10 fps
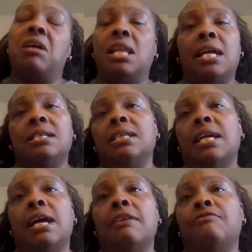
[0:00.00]
like I
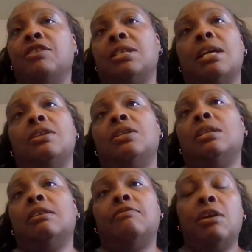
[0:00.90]
said, I've decided to
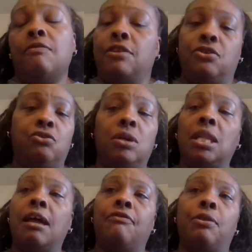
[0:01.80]
live, love, and enjoy
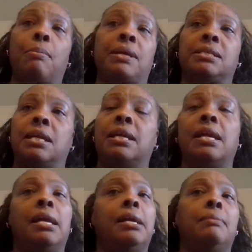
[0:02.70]
life the best I
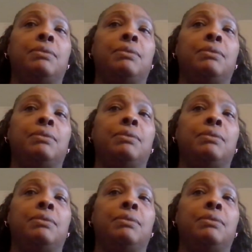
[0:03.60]
can.